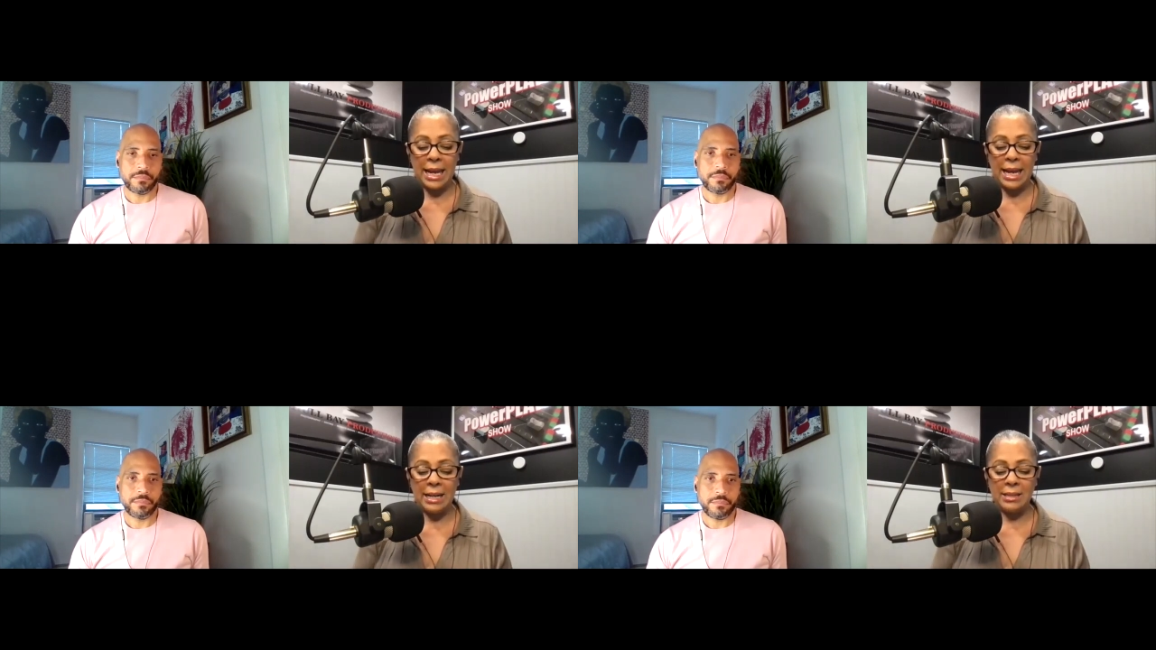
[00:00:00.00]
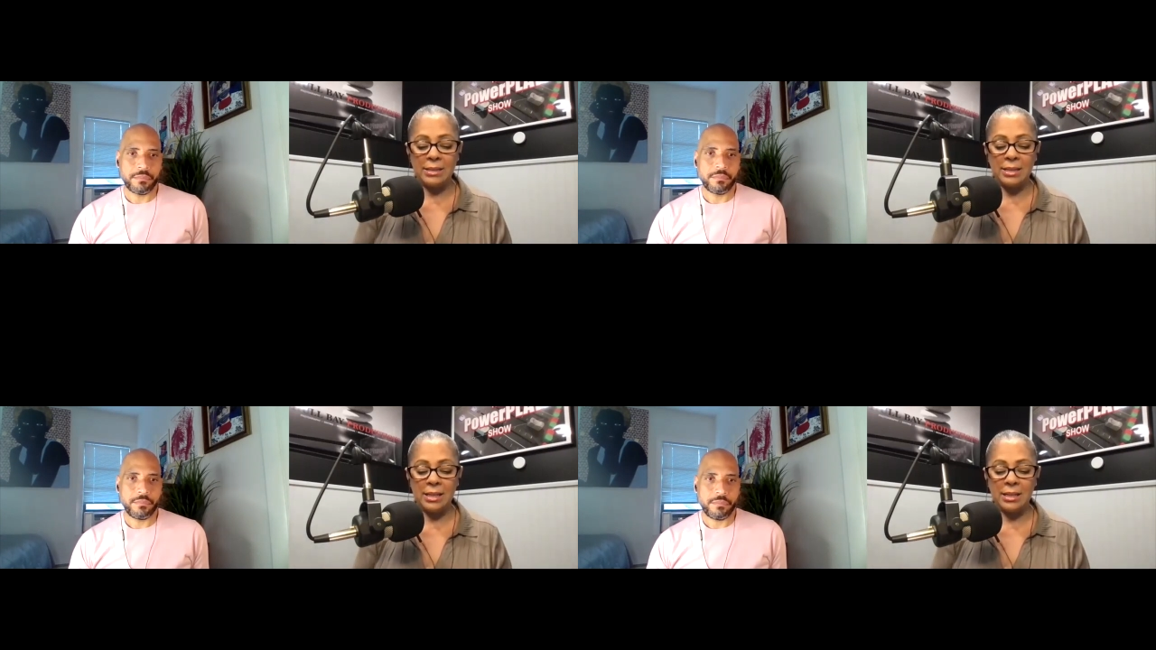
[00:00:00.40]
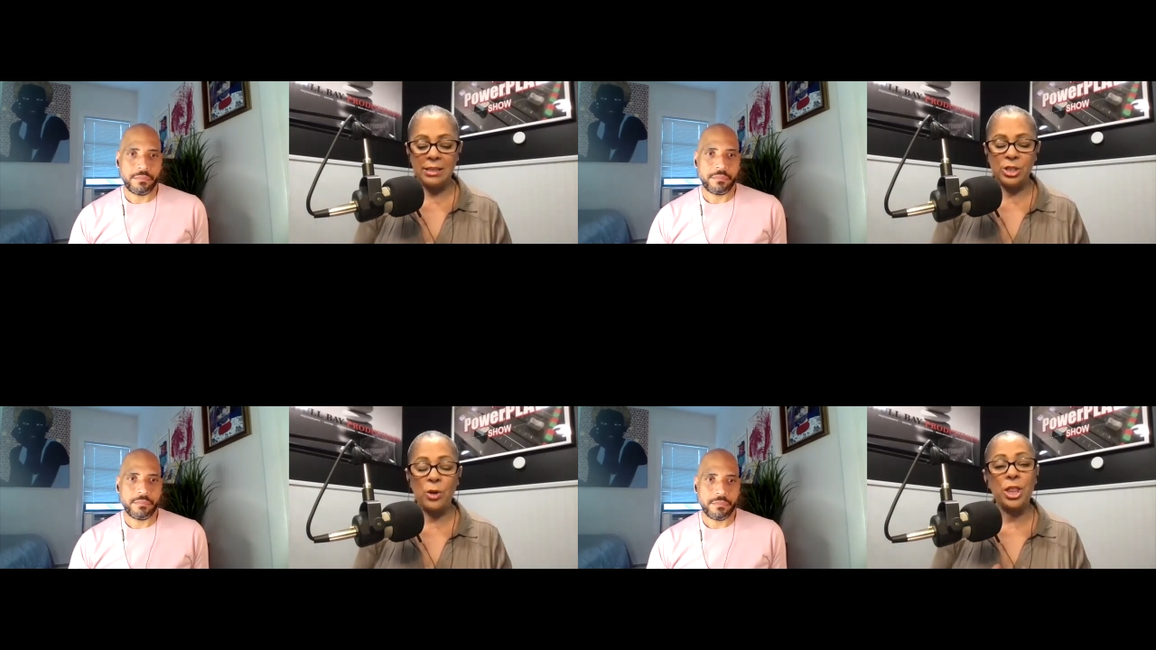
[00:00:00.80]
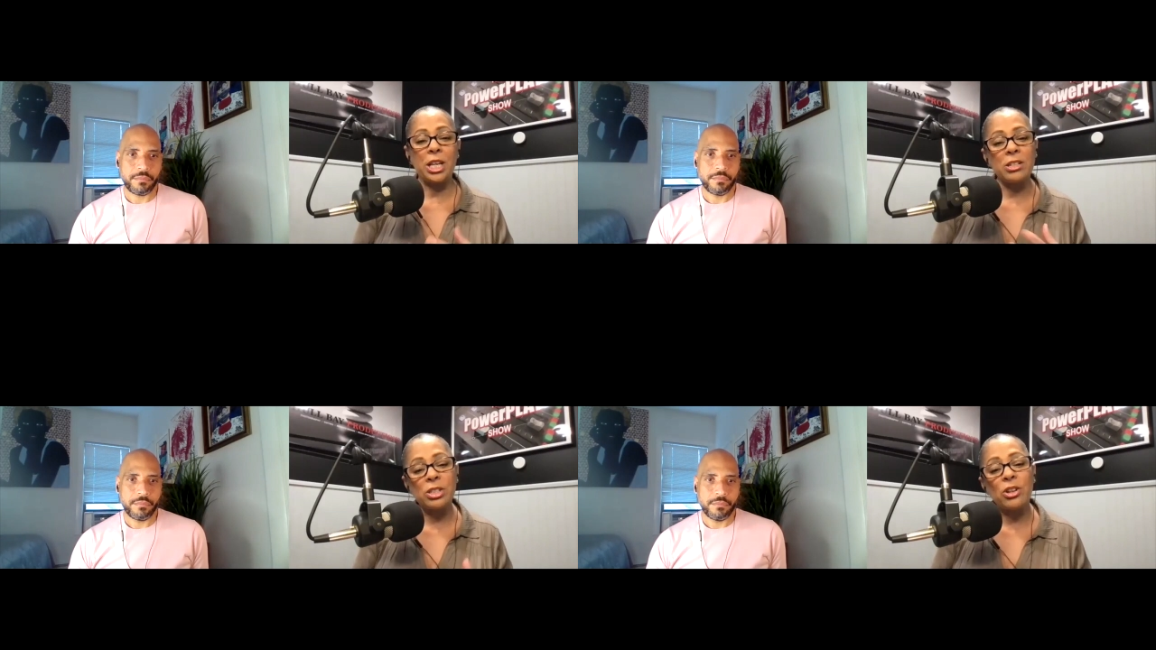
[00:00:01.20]
Speaker 1: and so
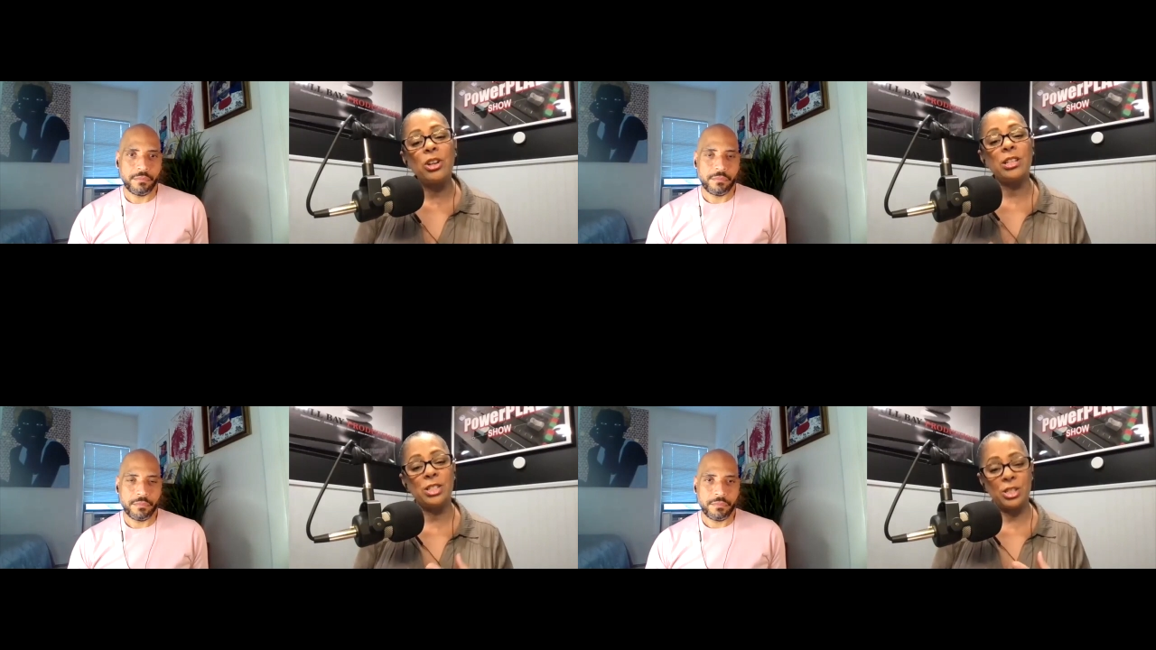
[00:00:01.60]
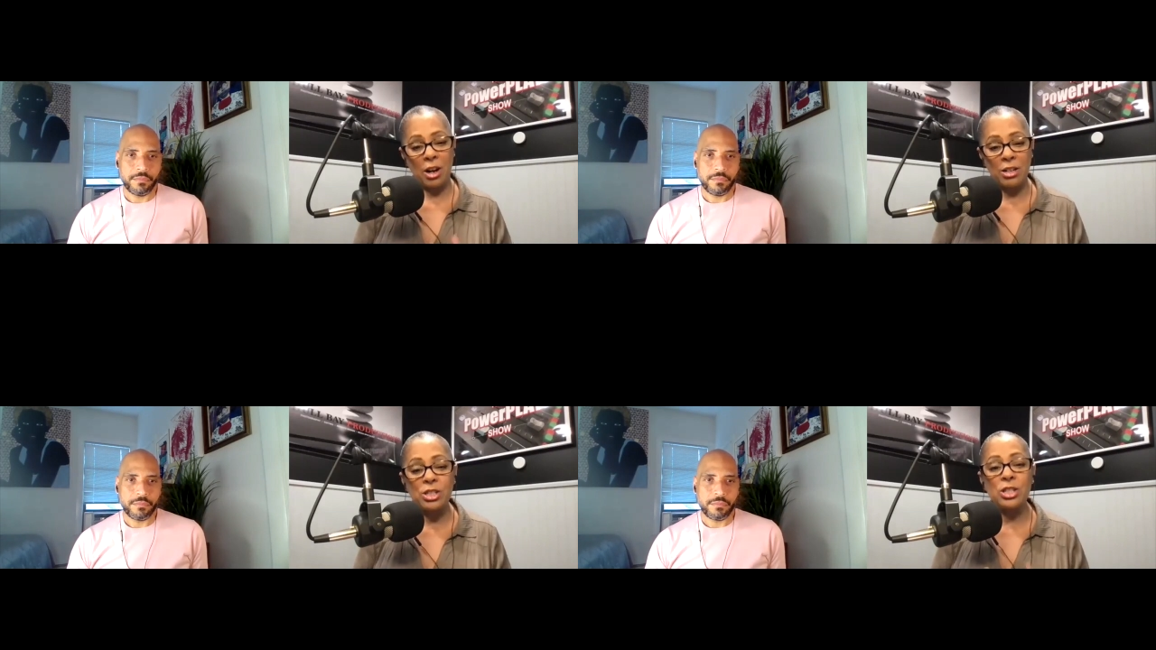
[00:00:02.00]
things are going to start